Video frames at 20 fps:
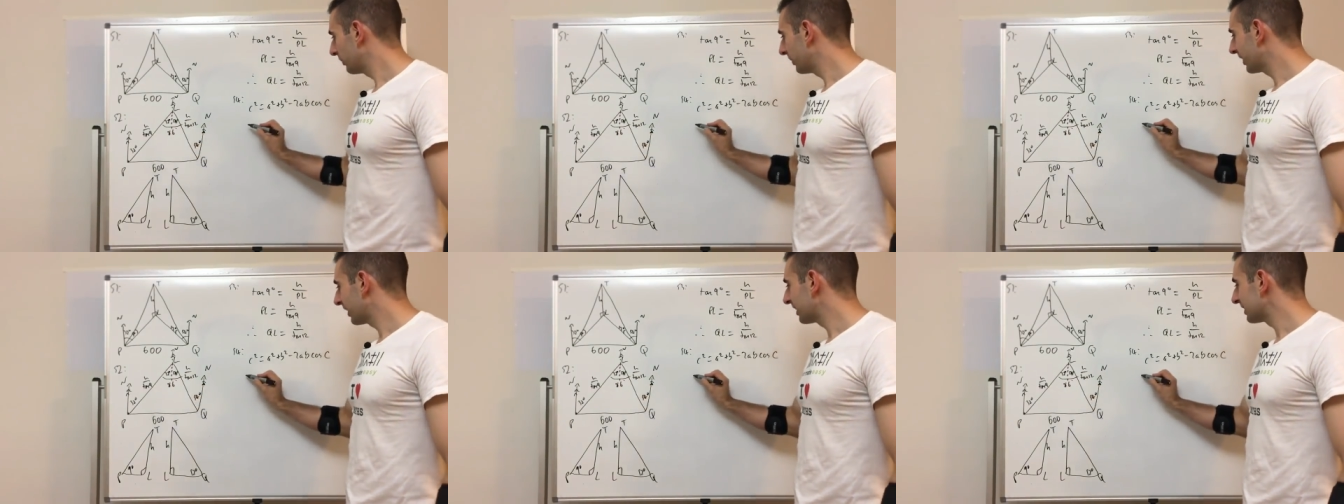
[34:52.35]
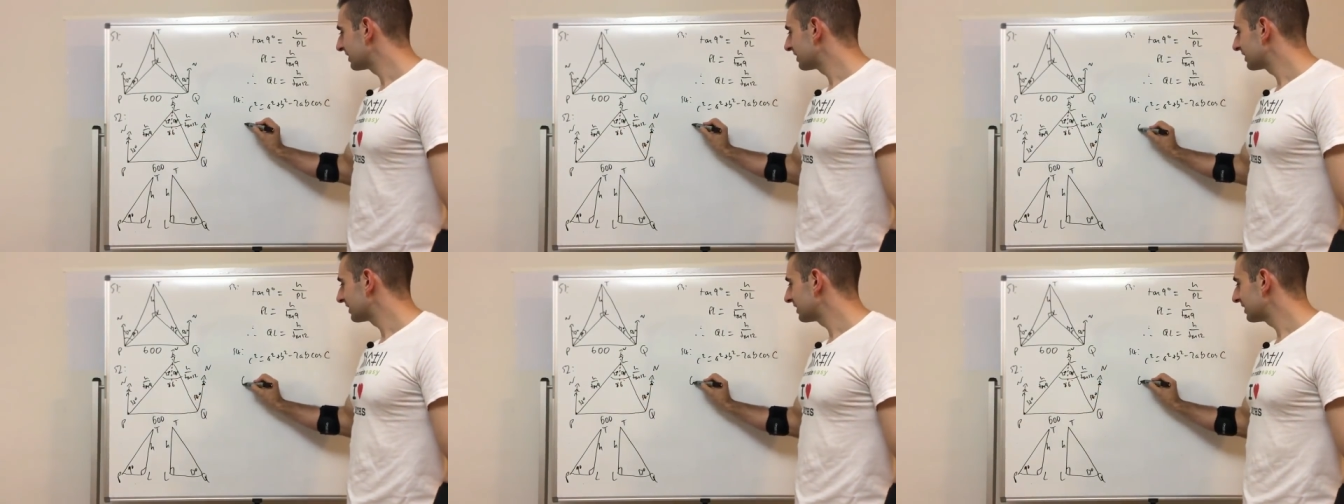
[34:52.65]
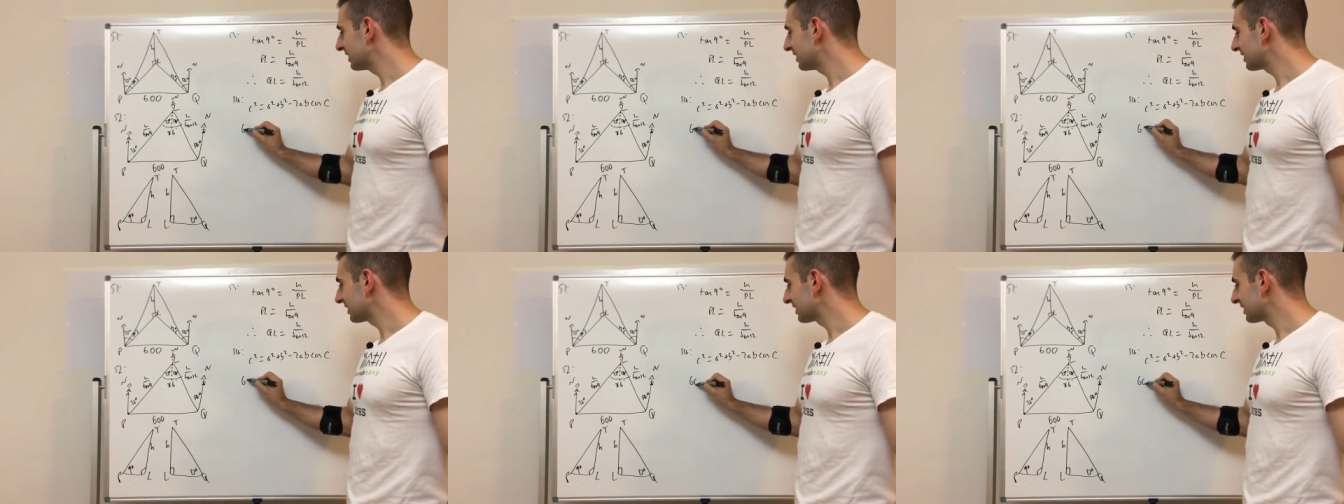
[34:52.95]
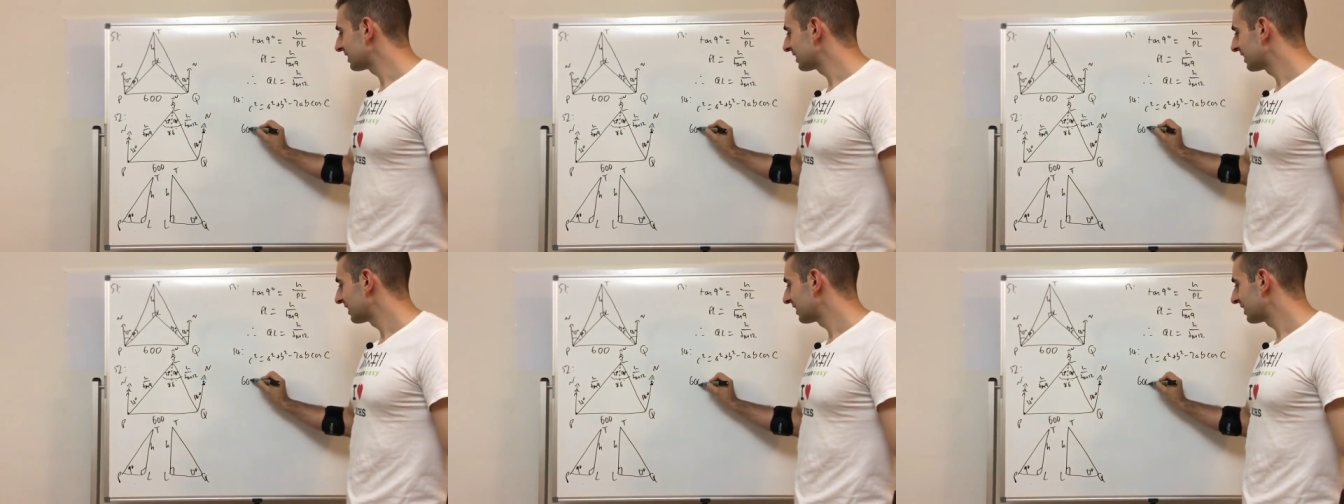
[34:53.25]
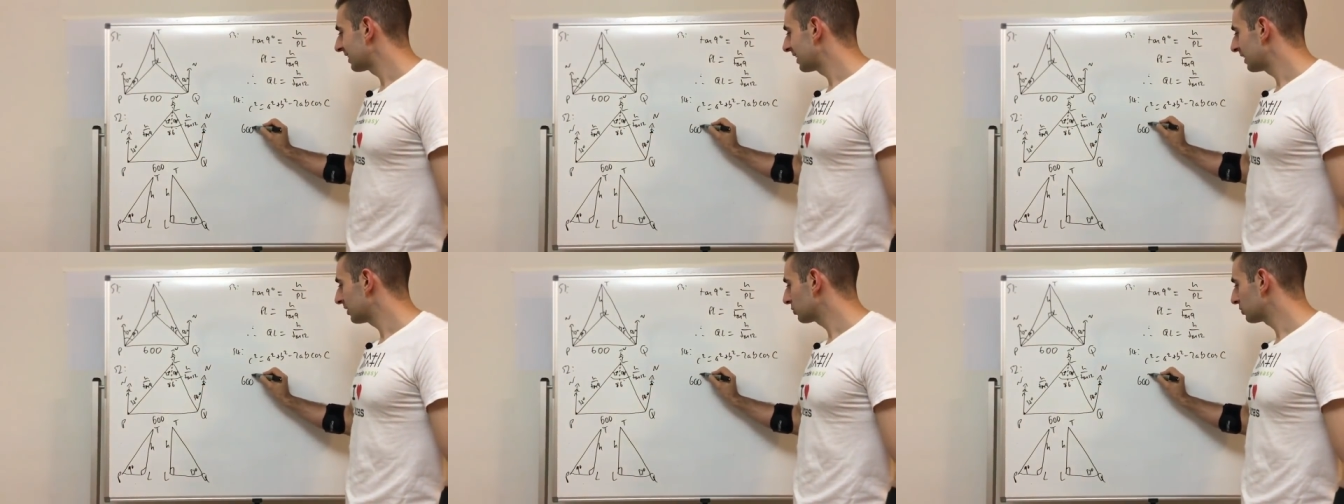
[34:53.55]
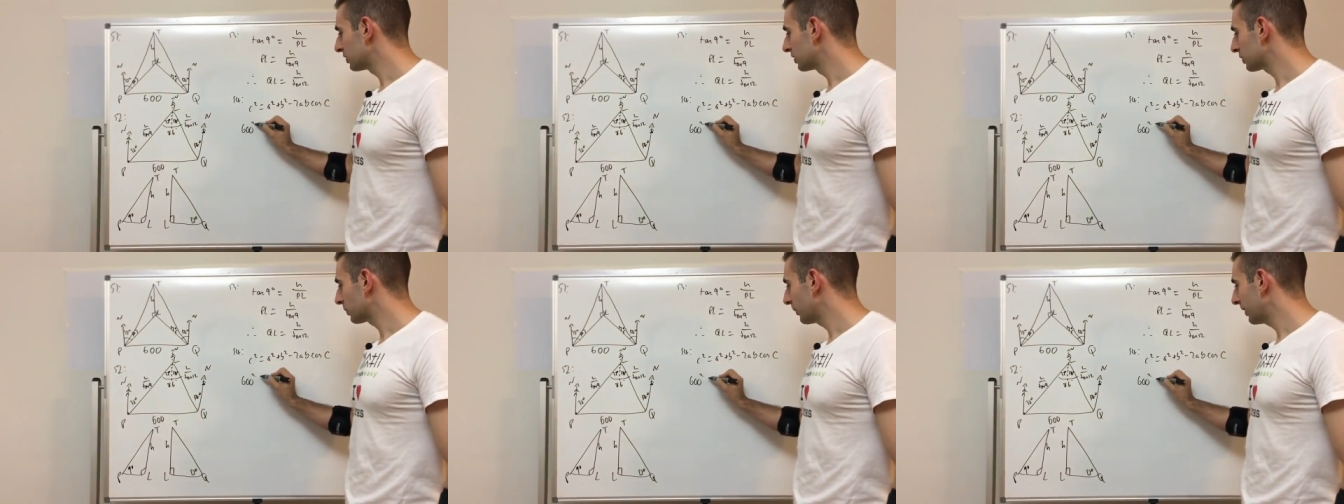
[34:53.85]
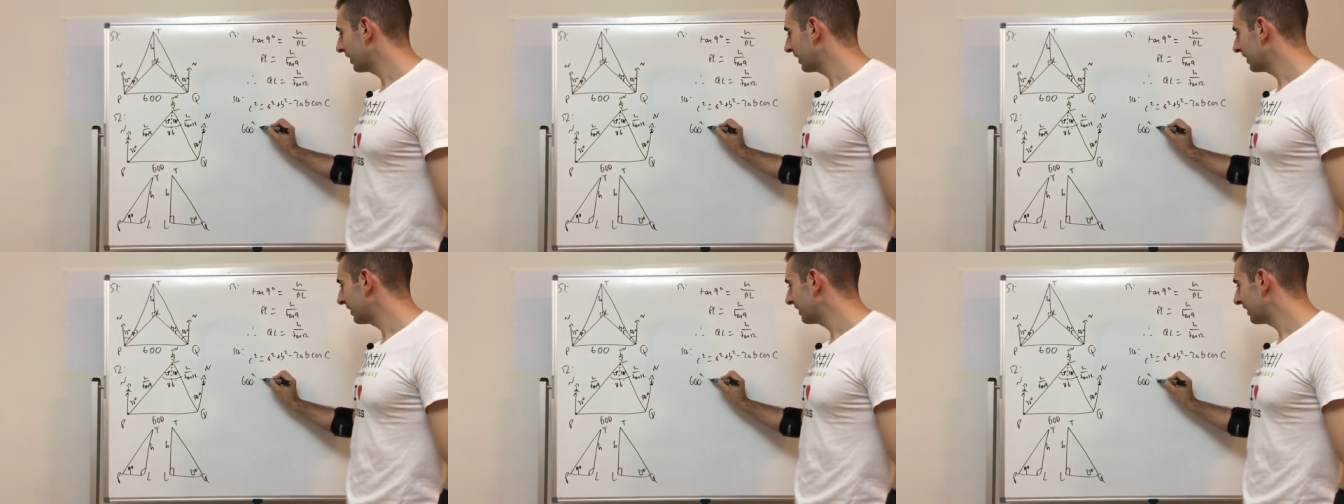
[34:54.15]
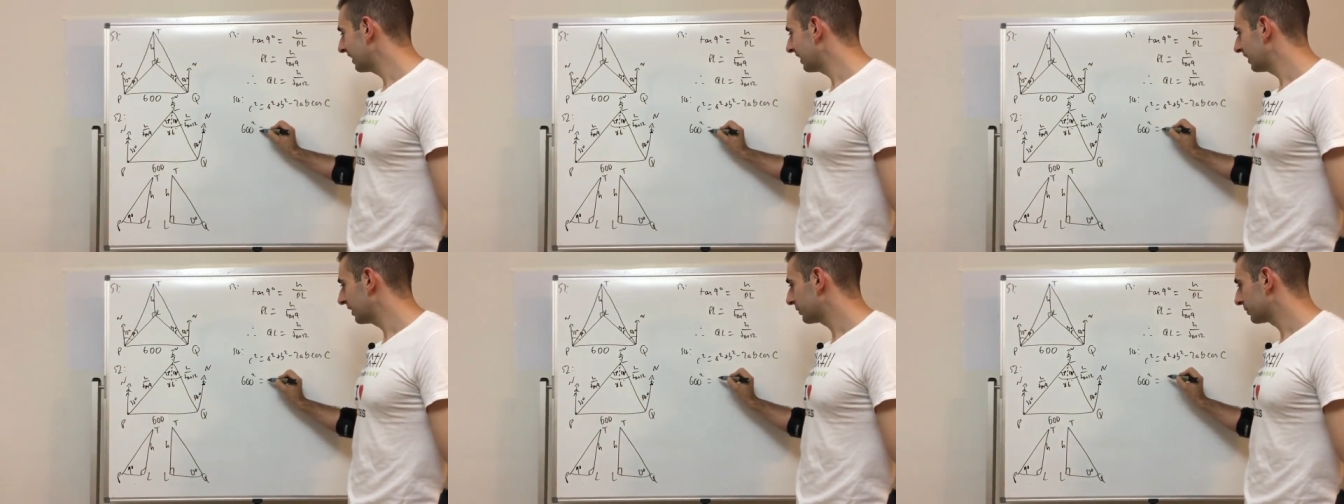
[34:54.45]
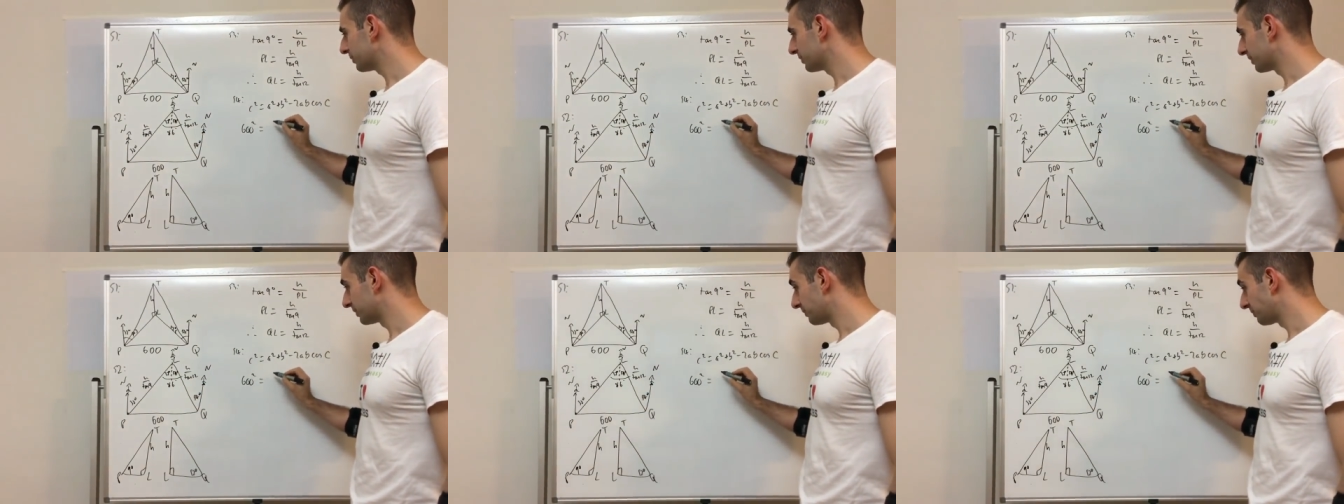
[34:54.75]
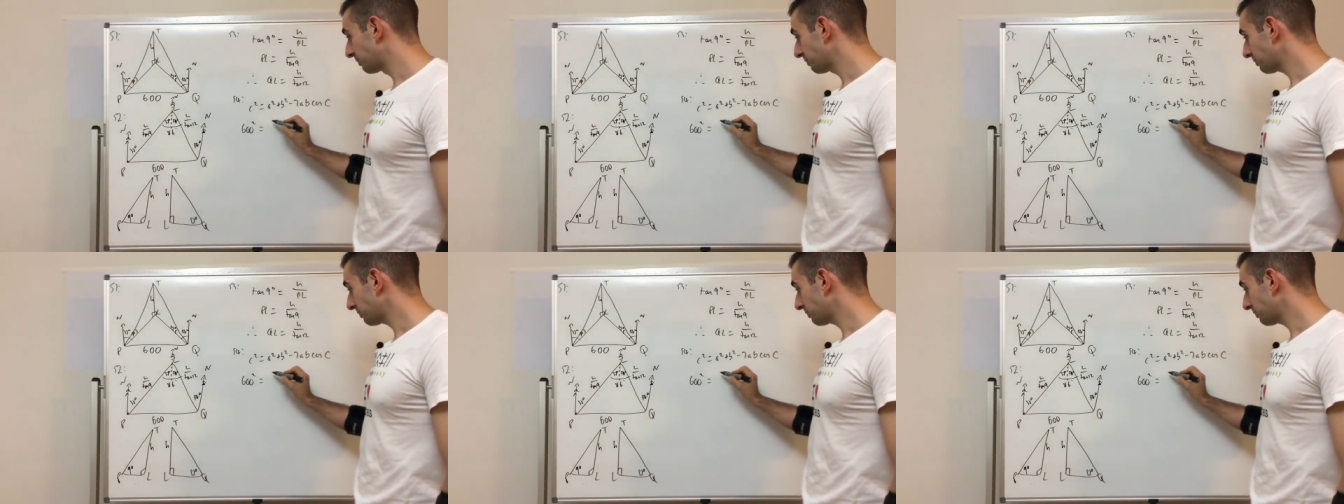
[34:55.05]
you get 600 squared equals